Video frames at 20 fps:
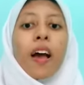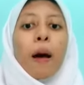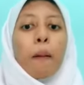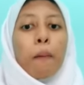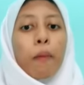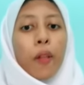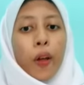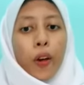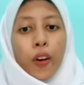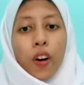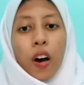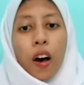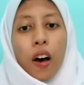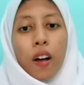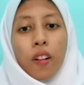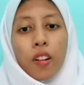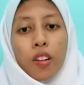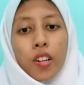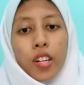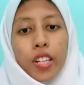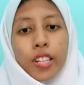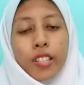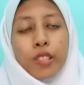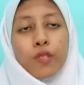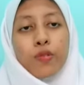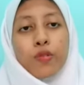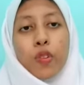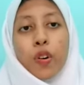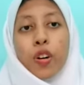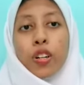Black color is
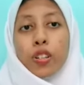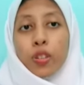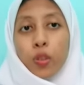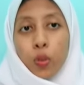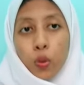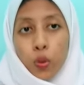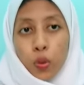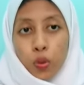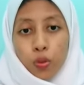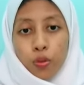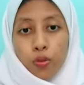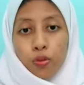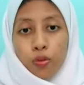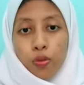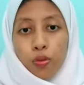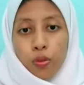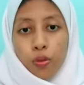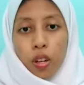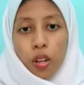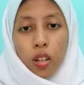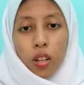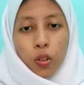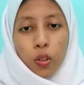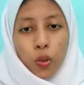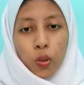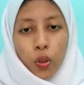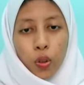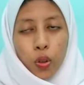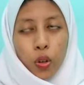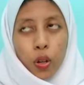for
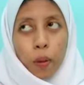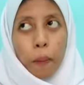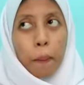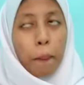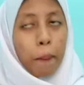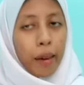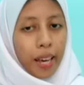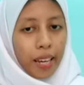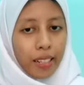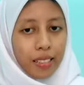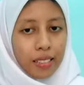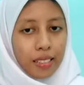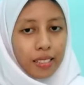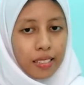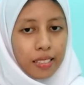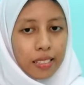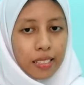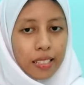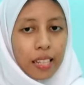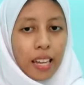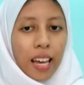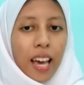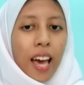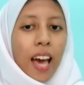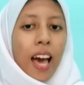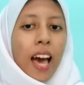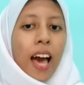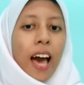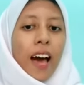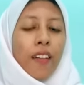cooked meats.
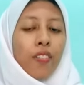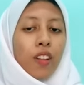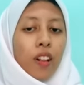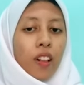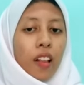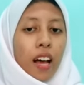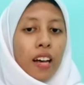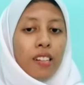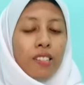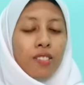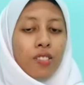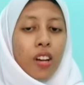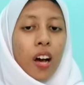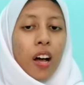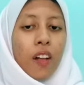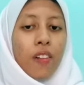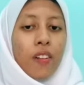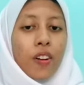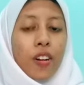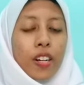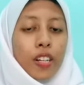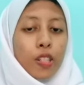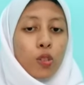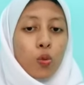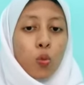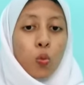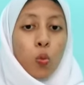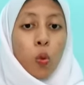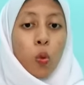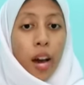And the last color is
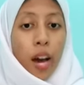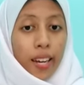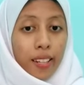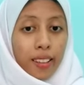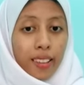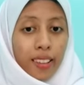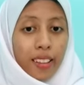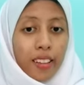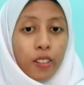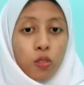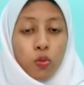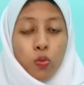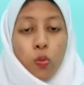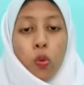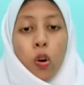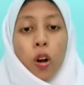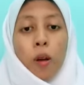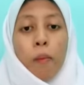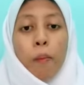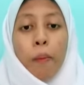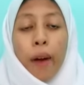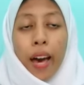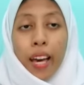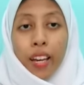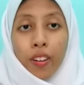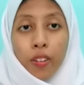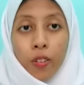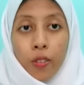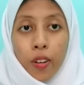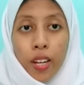white. It's for
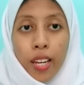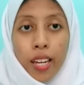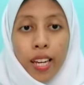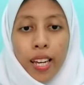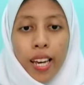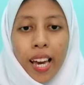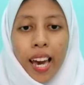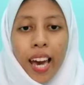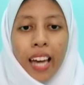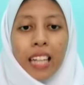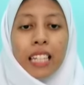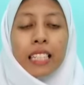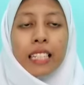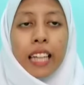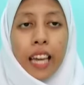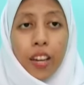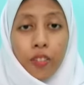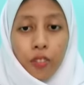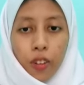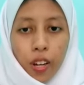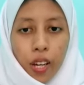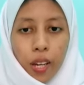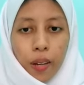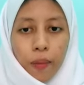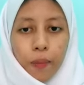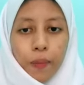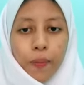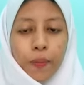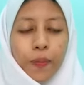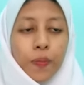bakery and dairy.
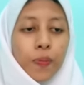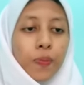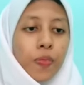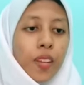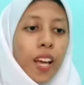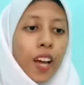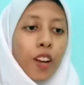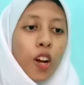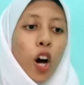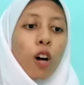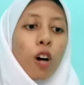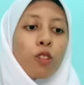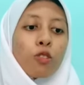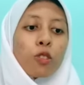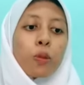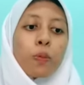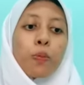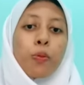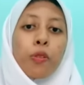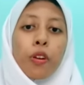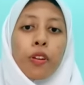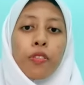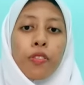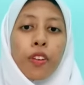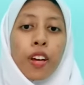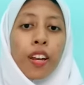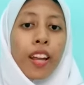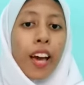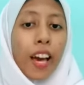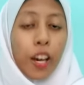And how to
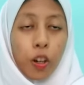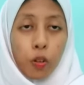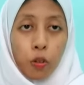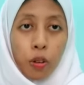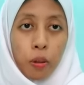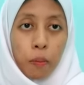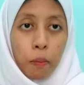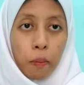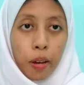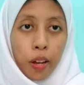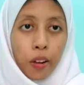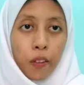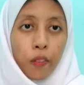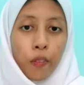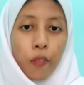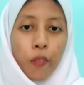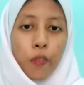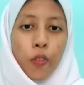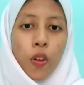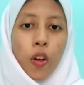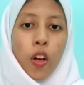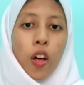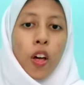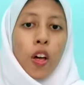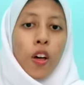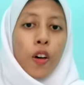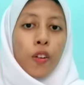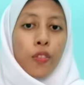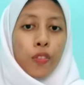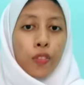prevent equipment
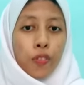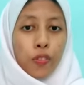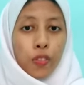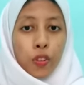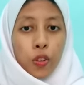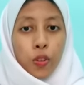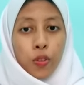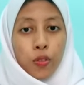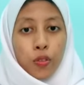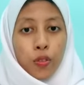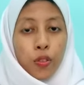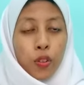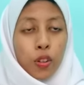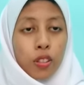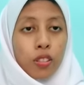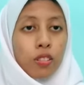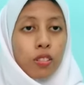to food